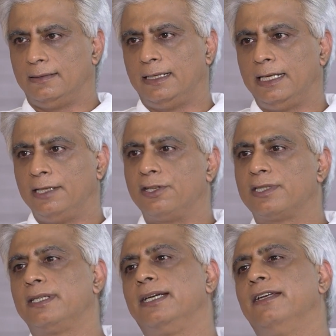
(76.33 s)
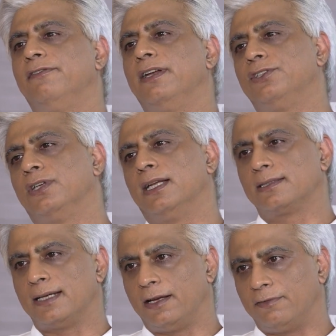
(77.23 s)
interest rate differential
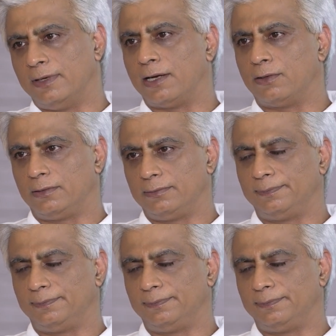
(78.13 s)
has kind of narrowed.